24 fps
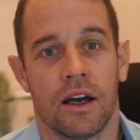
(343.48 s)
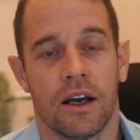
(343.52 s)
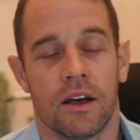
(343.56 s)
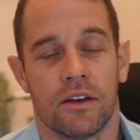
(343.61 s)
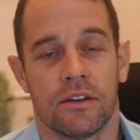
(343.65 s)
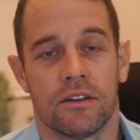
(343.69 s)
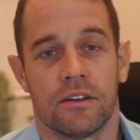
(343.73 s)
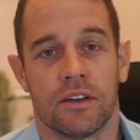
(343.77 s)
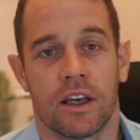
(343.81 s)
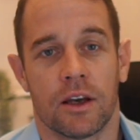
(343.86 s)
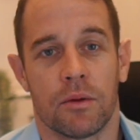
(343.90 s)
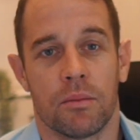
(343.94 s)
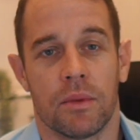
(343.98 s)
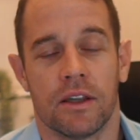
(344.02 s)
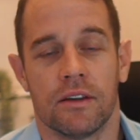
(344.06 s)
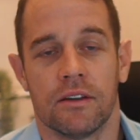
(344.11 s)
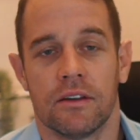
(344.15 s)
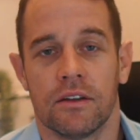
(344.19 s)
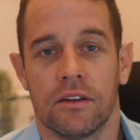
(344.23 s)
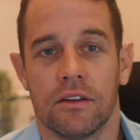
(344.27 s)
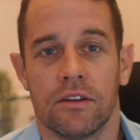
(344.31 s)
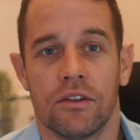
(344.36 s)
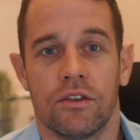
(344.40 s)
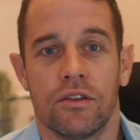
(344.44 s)

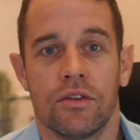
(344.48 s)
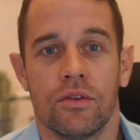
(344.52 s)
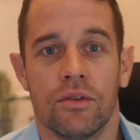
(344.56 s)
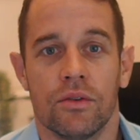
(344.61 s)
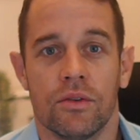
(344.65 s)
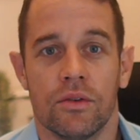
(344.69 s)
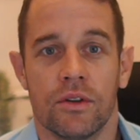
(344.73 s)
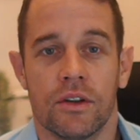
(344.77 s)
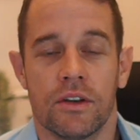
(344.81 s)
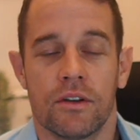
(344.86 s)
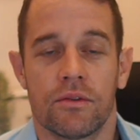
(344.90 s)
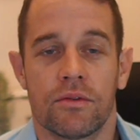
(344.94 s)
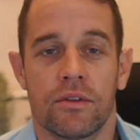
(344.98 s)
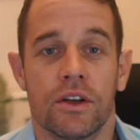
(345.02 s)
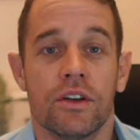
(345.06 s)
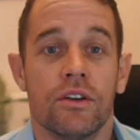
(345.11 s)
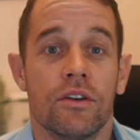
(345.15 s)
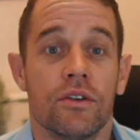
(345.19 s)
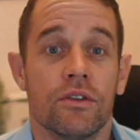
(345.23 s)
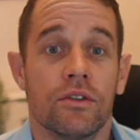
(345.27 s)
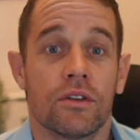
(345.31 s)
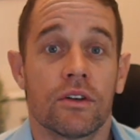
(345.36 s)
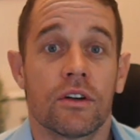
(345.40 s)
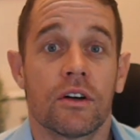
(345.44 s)
segmented to the different
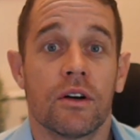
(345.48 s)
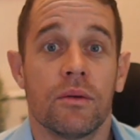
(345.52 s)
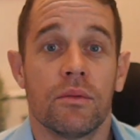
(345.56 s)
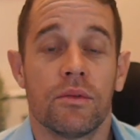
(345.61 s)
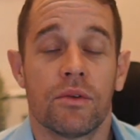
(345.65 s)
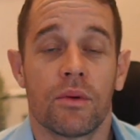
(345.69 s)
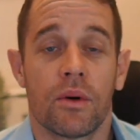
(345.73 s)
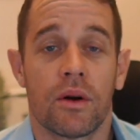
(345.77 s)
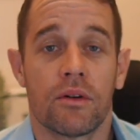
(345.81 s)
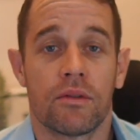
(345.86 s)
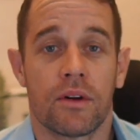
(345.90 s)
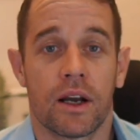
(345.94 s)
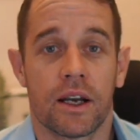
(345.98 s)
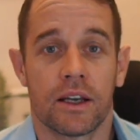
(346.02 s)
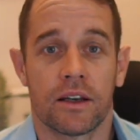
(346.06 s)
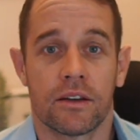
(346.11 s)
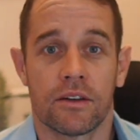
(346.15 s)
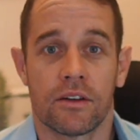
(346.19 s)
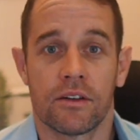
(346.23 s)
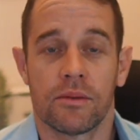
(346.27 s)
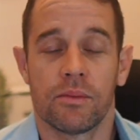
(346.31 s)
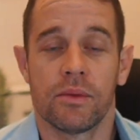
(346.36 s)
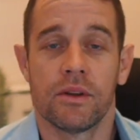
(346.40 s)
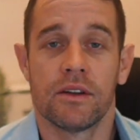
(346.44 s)
user groups we're running in
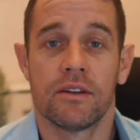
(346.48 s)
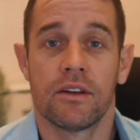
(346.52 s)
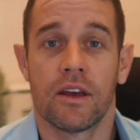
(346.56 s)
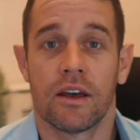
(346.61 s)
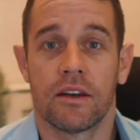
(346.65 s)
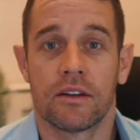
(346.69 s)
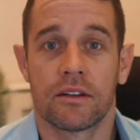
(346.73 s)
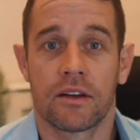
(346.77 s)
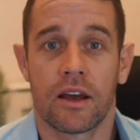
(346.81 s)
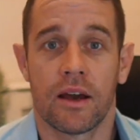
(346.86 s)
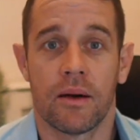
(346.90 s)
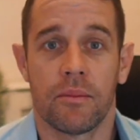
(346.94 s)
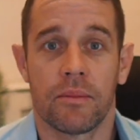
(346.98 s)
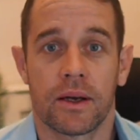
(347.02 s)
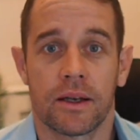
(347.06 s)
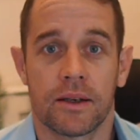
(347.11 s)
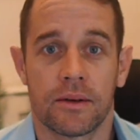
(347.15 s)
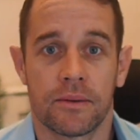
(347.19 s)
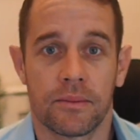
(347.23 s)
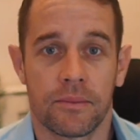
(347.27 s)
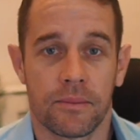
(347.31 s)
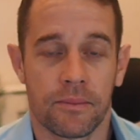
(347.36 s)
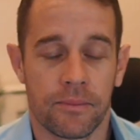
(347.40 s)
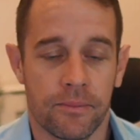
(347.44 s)
the split test campaign.
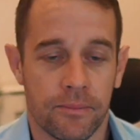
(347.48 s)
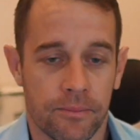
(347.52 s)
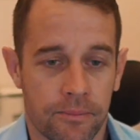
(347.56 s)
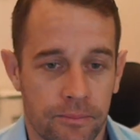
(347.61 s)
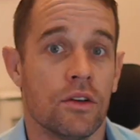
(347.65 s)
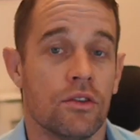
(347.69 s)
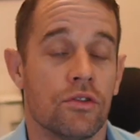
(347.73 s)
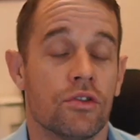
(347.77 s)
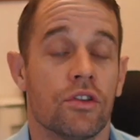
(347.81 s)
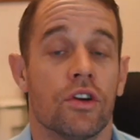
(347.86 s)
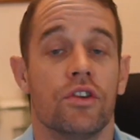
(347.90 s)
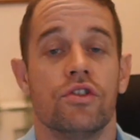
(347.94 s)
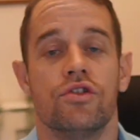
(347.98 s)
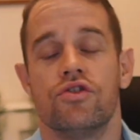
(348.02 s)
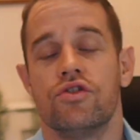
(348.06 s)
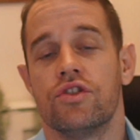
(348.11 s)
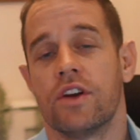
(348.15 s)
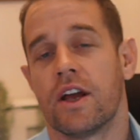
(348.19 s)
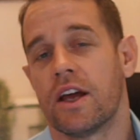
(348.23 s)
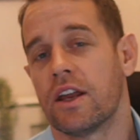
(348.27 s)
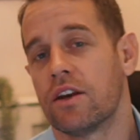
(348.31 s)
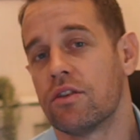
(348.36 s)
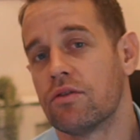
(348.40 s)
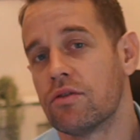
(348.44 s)
So
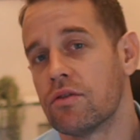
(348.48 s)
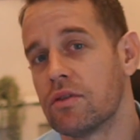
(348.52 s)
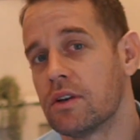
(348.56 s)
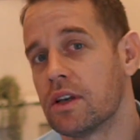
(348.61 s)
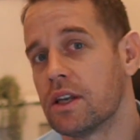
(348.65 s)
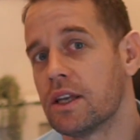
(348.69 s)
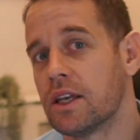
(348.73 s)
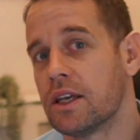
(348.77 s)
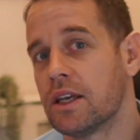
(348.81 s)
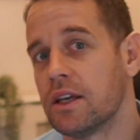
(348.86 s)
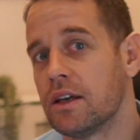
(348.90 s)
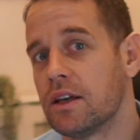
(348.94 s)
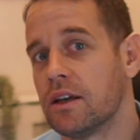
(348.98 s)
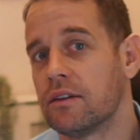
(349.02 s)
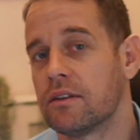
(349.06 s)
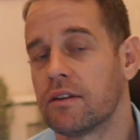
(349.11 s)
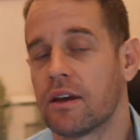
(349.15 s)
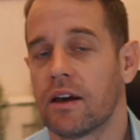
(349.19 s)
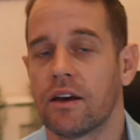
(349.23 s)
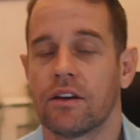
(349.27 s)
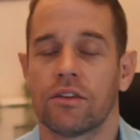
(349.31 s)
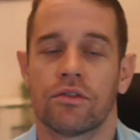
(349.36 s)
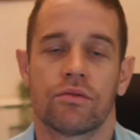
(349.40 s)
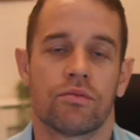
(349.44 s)
generally,
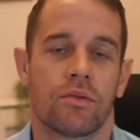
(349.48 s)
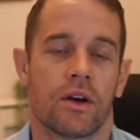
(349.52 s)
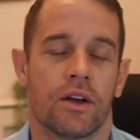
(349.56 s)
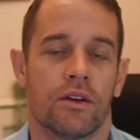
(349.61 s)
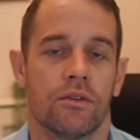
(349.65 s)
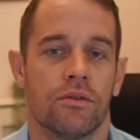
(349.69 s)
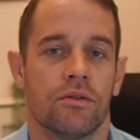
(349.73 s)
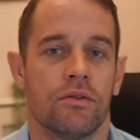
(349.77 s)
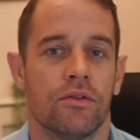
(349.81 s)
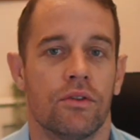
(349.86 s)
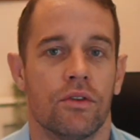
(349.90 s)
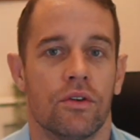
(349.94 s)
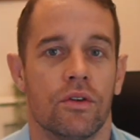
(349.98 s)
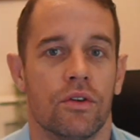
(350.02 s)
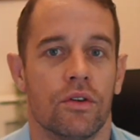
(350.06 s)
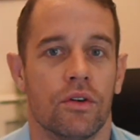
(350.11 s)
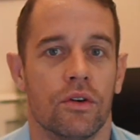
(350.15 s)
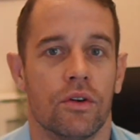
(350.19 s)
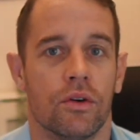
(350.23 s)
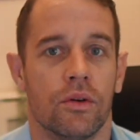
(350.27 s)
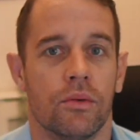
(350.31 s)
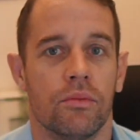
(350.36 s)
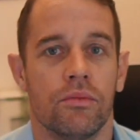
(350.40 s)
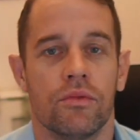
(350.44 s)
tests run
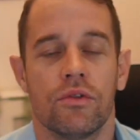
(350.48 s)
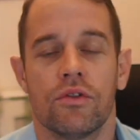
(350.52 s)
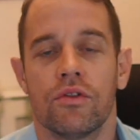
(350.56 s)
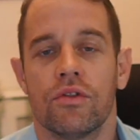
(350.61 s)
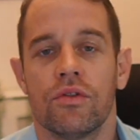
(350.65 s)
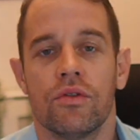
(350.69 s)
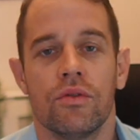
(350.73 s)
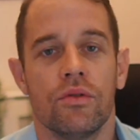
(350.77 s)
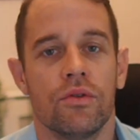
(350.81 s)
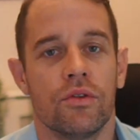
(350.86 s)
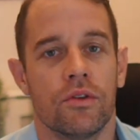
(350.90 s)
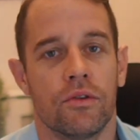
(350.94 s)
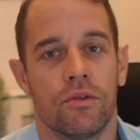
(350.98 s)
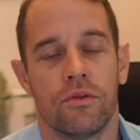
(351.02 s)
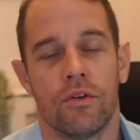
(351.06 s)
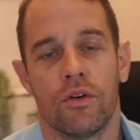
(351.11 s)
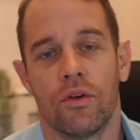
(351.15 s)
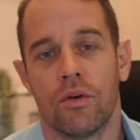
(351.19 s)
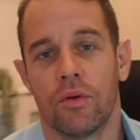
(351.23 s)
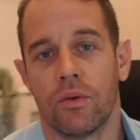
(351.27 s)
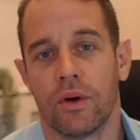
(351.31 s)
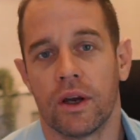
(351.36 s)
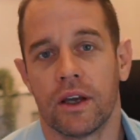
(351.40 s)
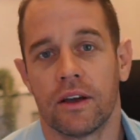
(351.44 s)
for 2 to
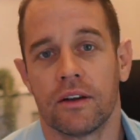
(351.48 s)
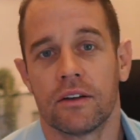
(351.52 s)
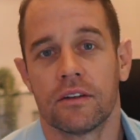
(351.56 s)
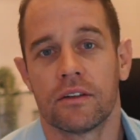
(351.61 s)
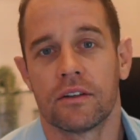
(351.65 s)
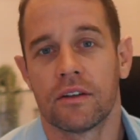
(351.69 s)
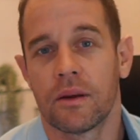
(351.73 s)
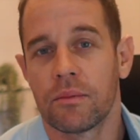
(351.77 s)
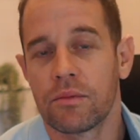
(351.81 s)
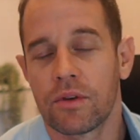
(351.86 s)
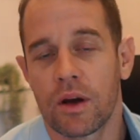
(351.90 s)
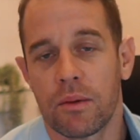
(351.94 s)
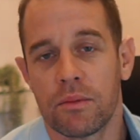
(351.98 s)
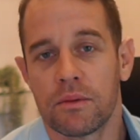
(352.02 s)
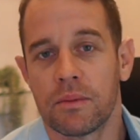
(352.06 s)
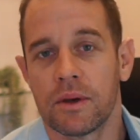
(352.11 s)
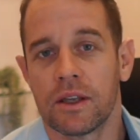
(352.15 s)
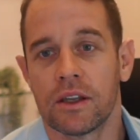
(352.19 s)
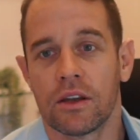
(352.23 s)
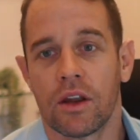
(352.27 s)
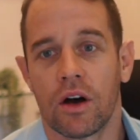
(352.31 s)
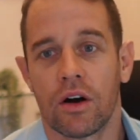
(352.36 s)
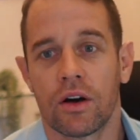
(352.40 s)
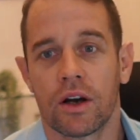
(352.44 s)
4 weeks, sometimes a
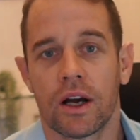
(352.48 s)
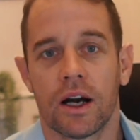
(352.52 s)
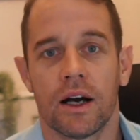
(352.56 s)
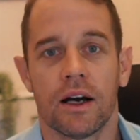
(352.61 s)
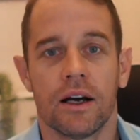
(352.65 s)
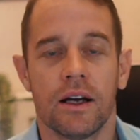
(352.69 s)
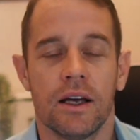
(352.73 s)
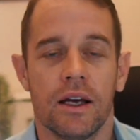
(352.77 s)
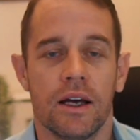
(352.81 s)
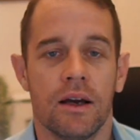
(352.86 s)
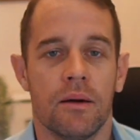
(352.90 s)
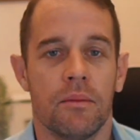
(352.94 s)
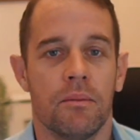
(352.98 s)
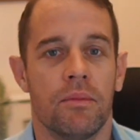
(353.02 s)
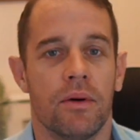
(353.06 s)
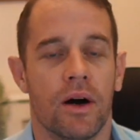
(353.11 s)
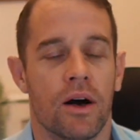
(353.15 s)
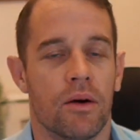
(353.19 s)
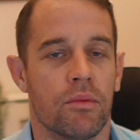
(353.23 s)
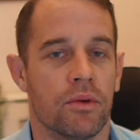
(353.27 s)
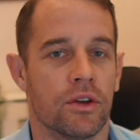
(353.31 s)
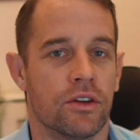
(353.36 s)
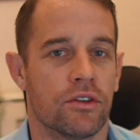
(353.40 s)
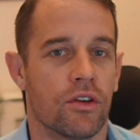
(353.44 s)
bit longer,
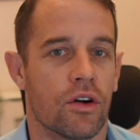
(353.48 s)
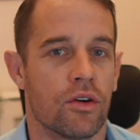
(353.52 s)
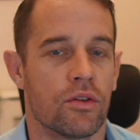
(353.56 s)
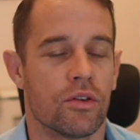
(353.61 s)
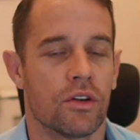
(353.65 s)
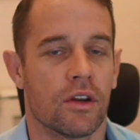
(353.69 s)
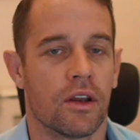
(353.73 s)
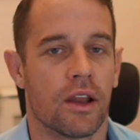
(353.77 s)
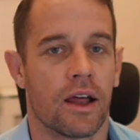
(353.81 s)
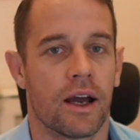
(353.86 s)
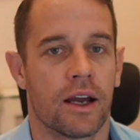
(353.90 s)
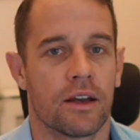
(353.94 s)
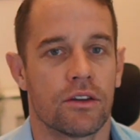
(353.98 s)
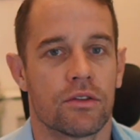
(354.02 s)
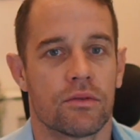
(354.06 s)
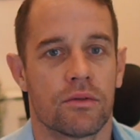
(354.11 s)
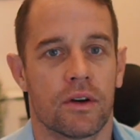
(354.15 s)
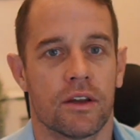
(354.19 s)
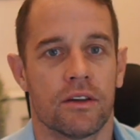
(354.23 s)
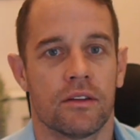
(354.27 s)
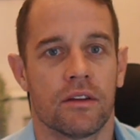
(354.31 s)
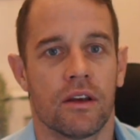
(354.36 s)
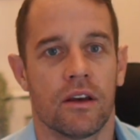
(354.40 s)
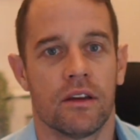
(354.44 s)
but we don't like to
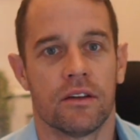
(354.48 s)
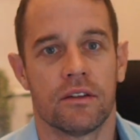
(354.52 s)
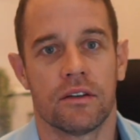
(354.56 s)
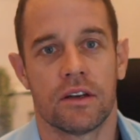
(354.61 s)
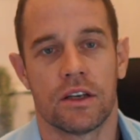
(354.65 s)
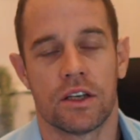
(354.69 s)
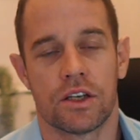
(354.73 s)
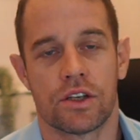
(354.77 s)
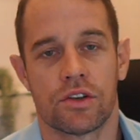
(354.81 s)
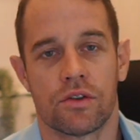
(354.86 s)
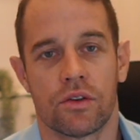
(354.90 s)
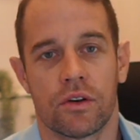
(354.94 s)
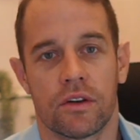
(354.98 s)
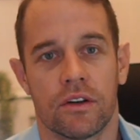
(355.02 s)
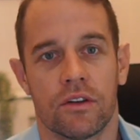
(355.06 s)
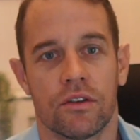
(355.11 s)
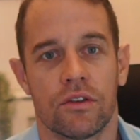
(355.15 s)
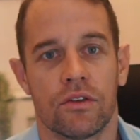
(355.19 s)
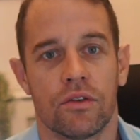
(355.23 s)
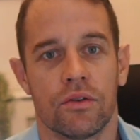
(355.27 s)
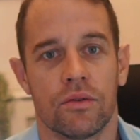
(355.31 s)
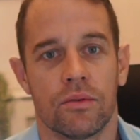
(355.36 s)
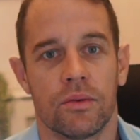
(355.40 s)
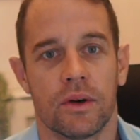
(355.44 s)
run tests any shorter than
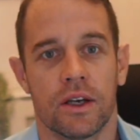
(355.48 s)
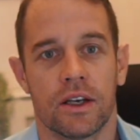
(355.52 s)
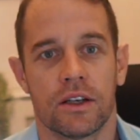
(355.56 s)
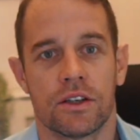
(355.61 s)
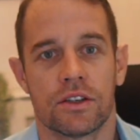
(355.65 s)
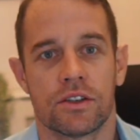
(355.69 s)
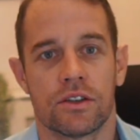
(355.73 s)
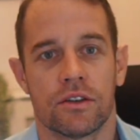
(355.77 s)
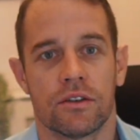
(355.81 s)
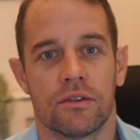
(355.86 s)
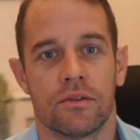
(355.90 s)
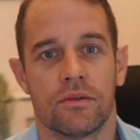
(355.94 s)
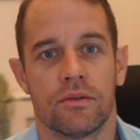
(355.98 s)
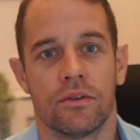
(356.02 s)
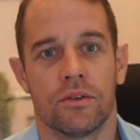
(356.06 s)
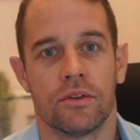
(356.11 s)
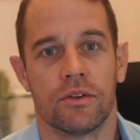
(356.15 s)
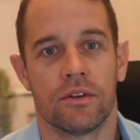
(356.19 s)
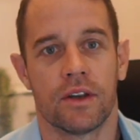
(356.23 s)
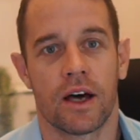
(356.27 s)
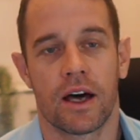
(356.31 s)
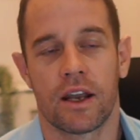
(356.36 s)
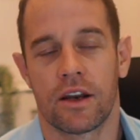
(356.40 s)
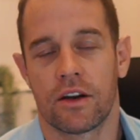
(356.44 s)
2 weeks, just for
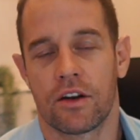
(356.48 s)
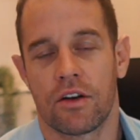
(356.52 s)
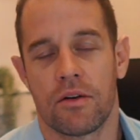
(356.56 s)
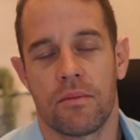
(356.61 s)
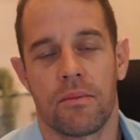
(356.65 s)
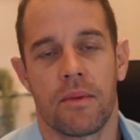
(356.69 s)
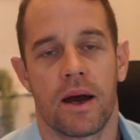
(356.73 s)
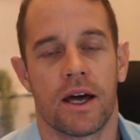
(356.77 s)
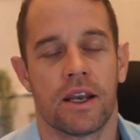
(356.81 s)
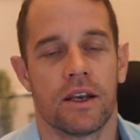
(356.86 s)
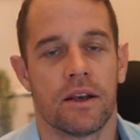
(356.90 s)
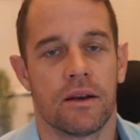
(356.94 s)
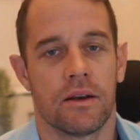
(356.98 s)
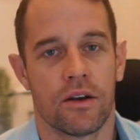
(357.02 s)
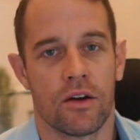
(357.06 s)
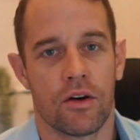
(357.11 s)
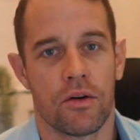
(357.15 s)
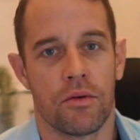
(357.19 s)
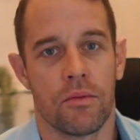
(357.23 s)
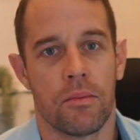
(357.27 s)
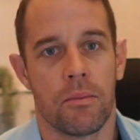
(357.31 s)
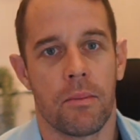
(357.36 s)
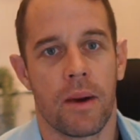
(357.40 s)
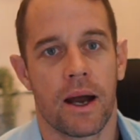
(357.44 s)
data, no
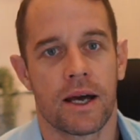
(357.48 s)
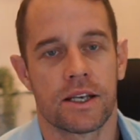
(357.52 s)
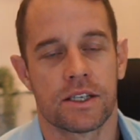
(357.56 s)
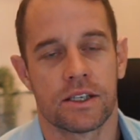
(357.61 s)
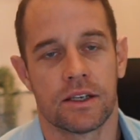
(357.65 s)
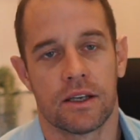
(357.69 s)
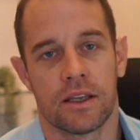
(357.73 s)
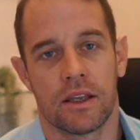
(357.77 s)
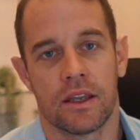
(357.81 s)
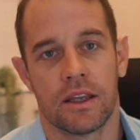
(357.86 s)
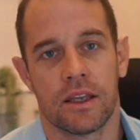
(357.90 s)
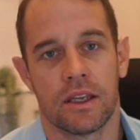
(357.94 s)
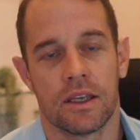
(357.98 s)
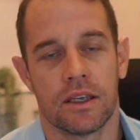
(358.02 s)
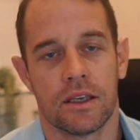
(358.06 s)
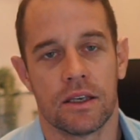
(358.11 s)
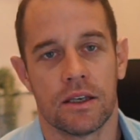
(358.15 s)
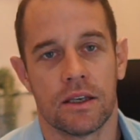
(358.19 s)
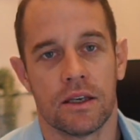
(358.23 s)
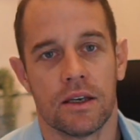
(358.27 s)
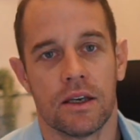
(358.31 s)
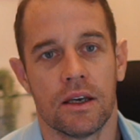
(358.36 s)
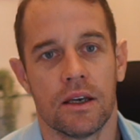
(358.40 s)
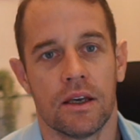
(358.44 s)
matter the